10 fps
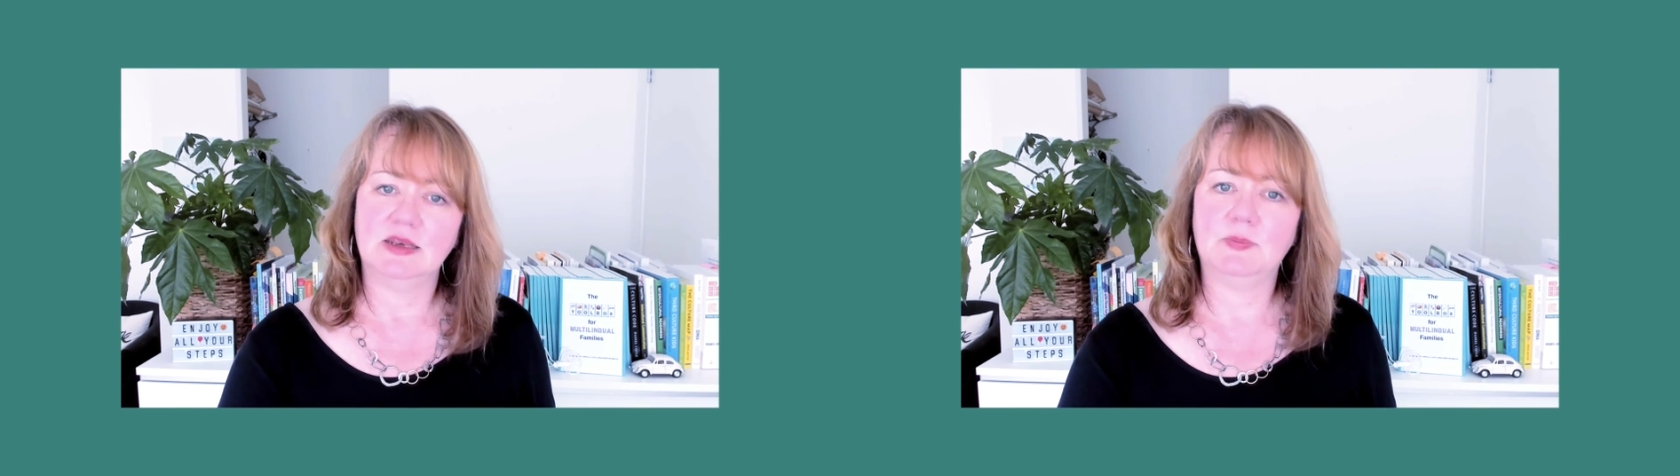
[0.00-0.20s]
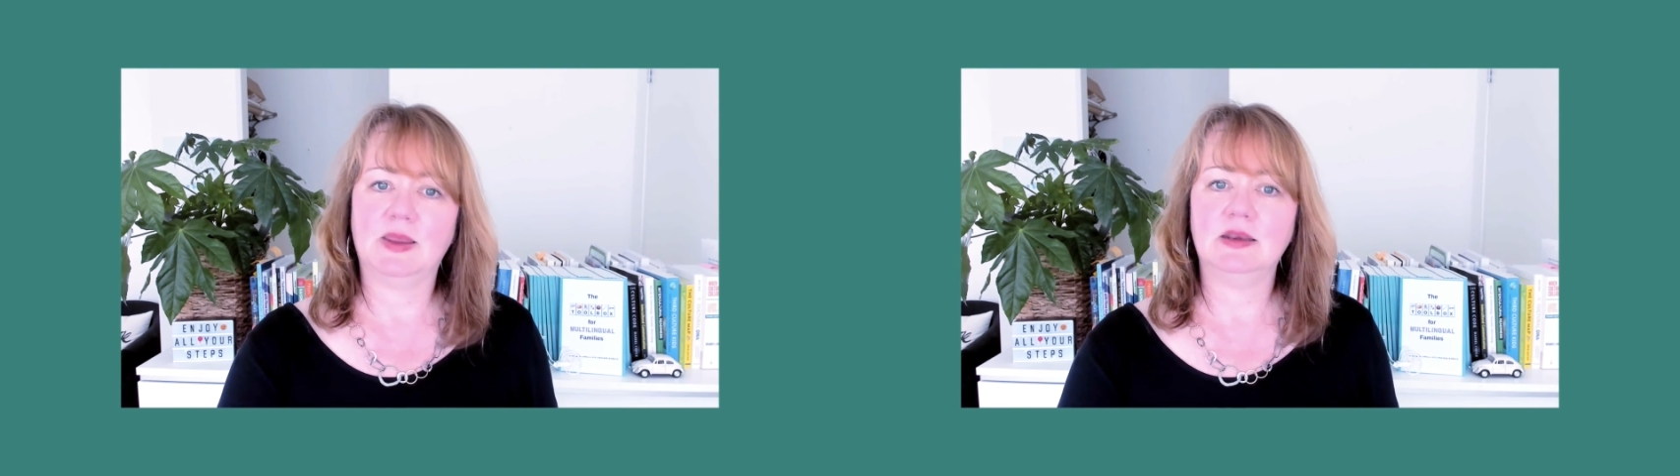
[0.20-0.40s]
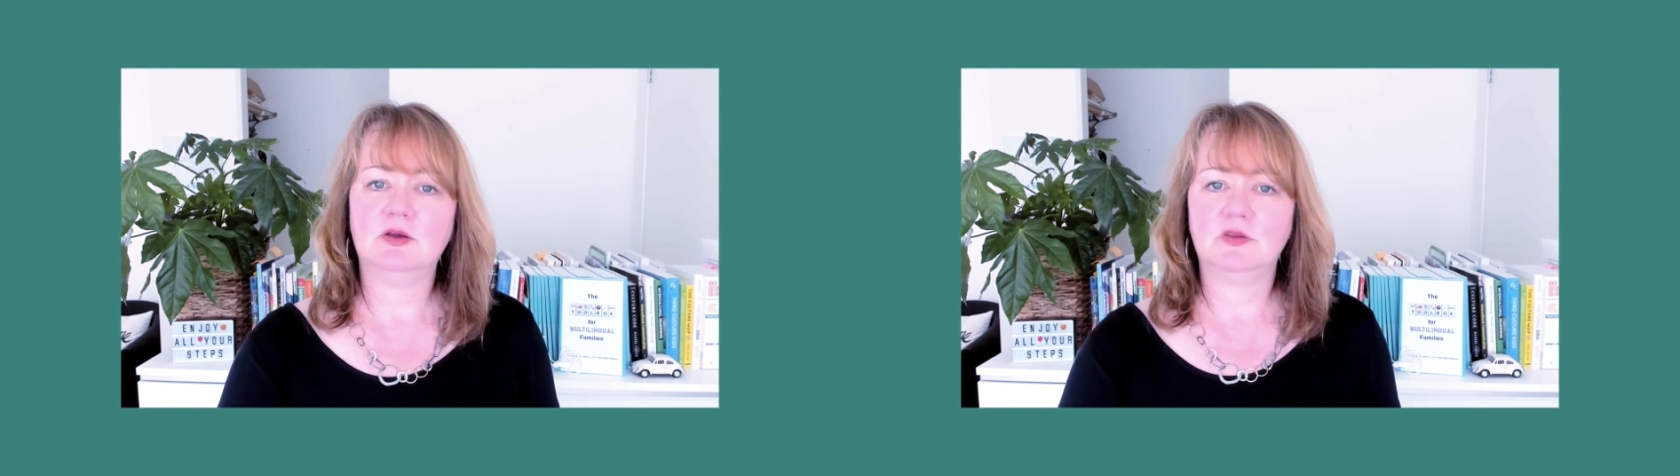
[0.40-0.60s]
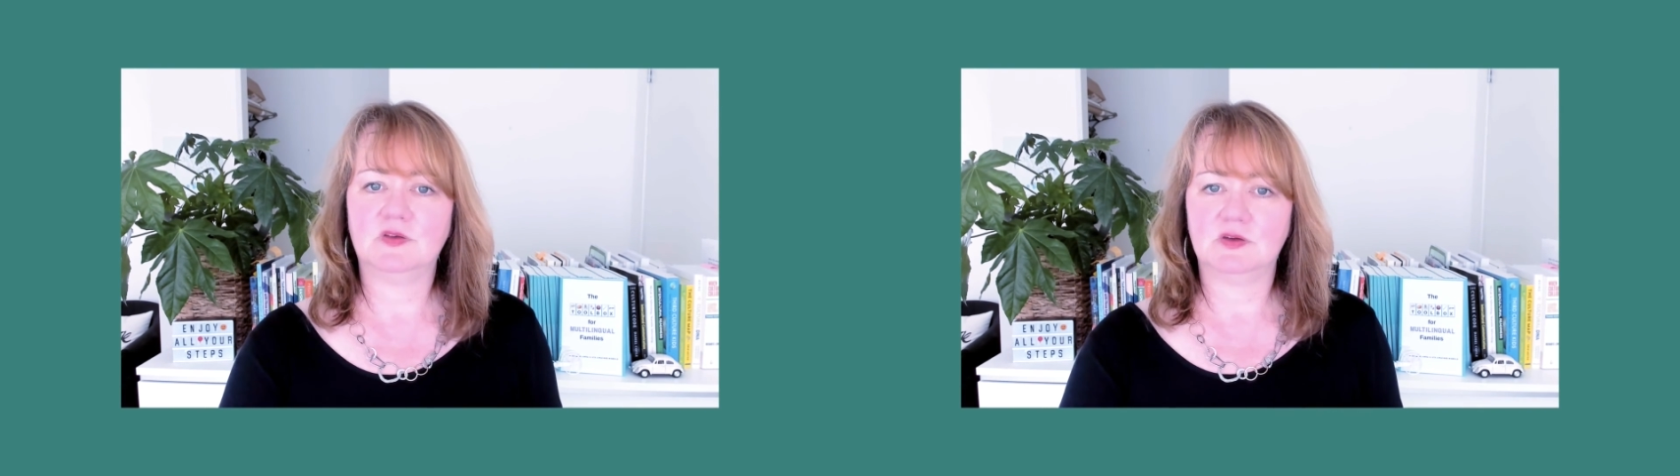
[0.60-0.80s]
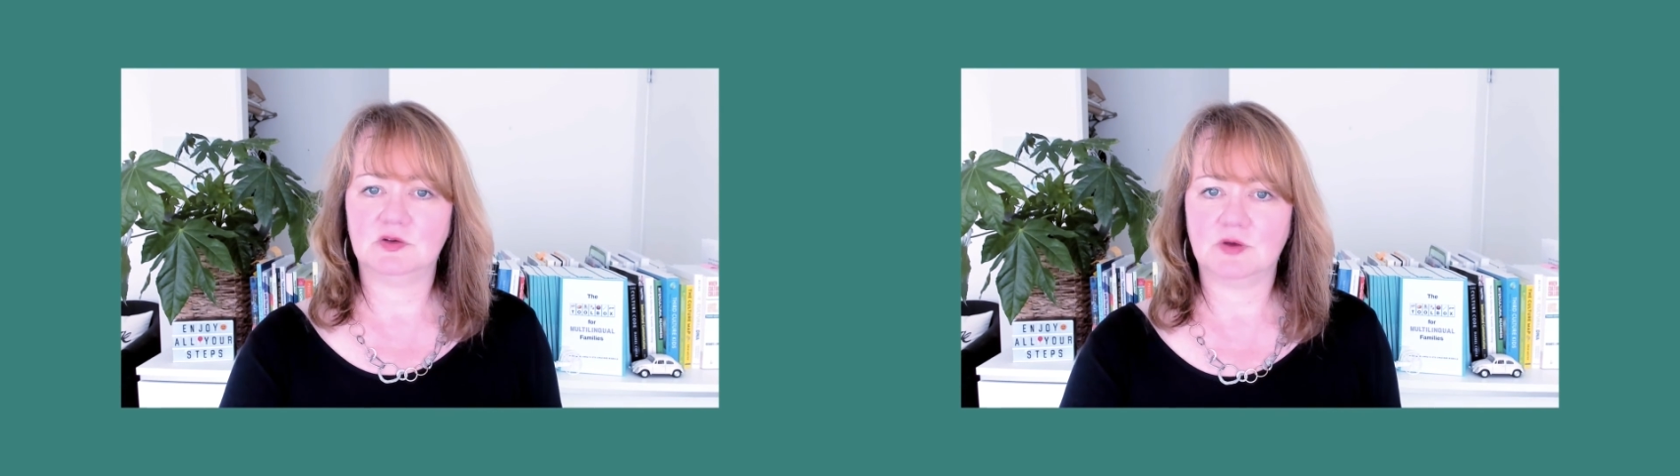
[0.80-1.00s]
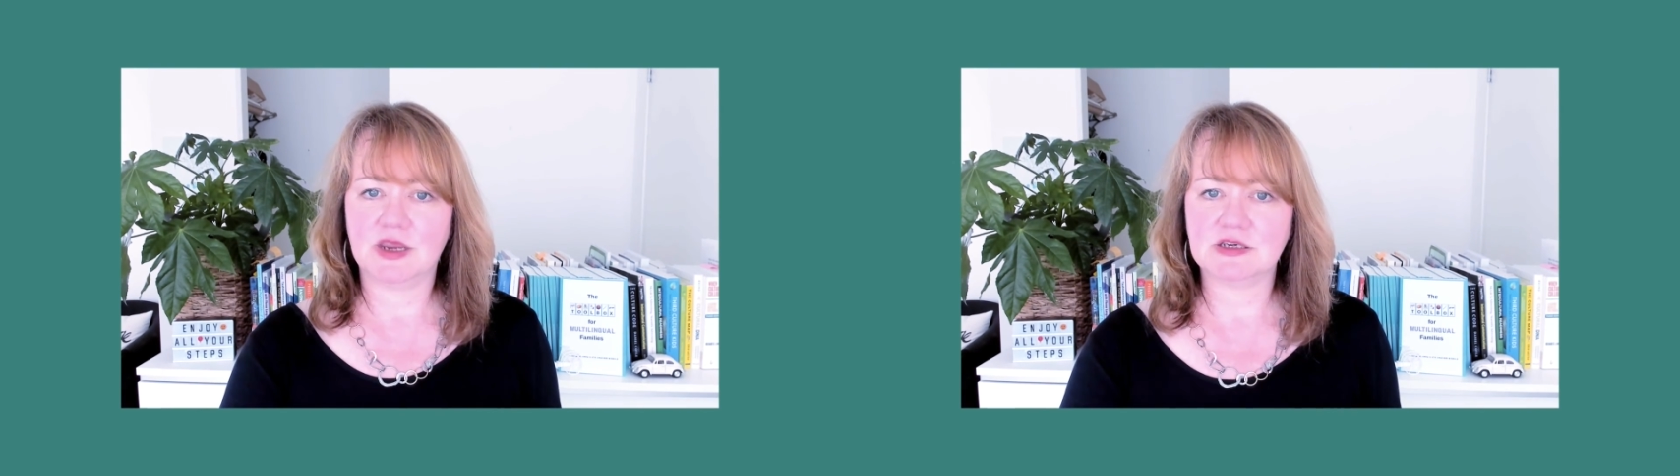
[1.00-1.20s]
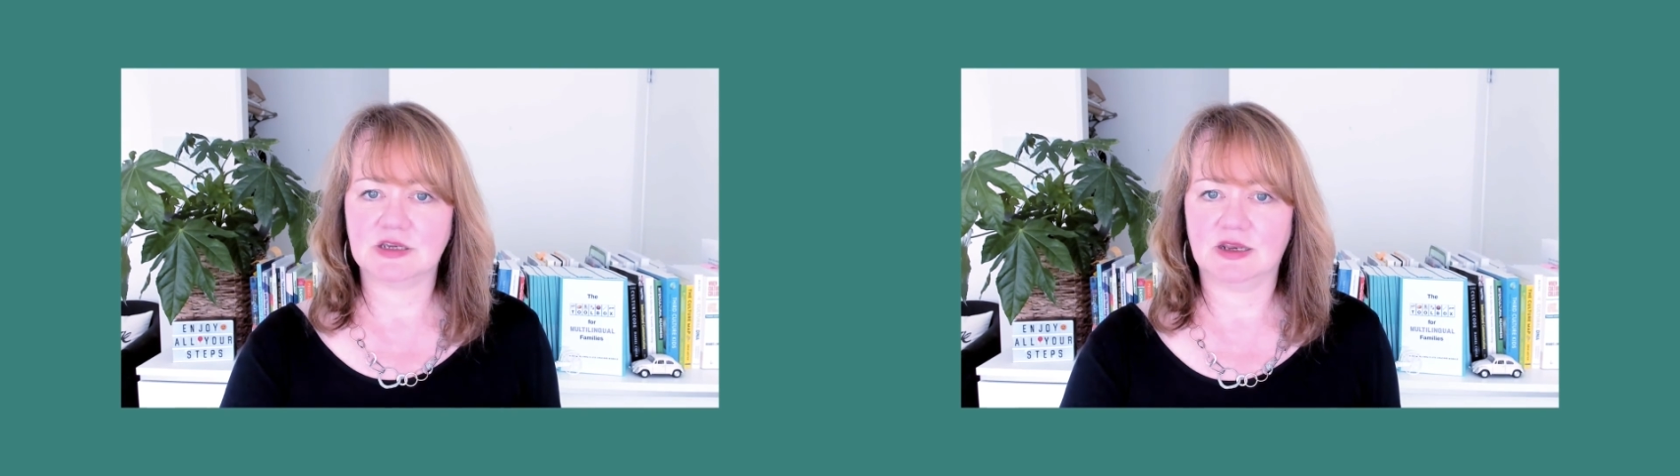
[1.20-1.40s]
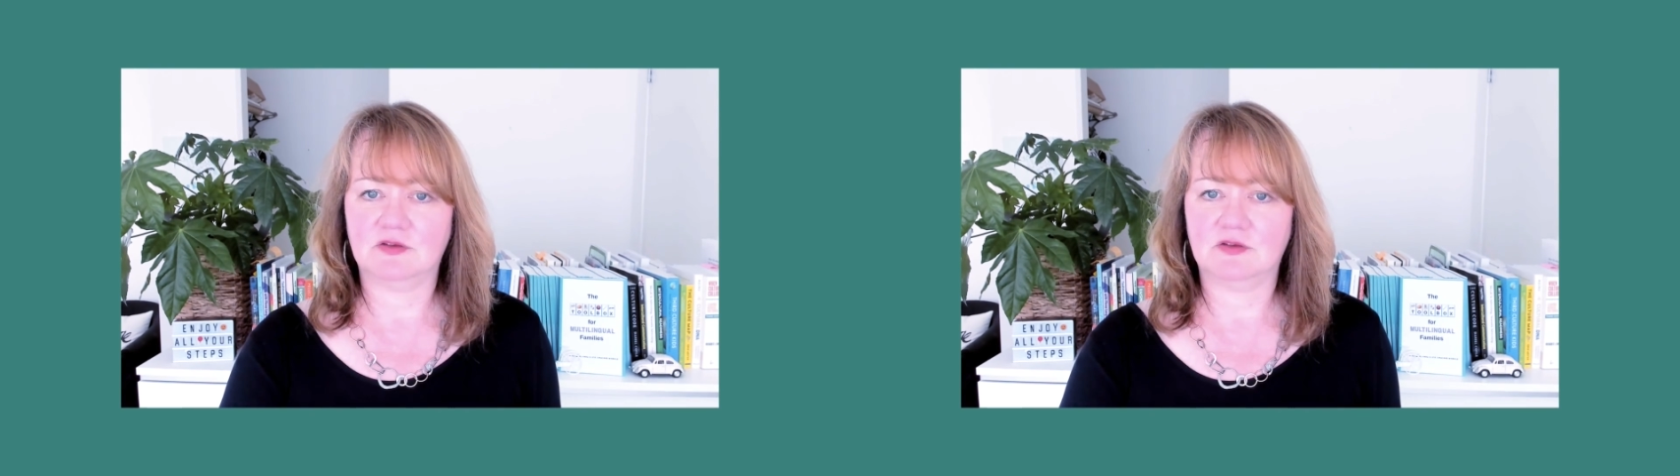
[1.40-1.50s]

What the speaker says: Depending on the situation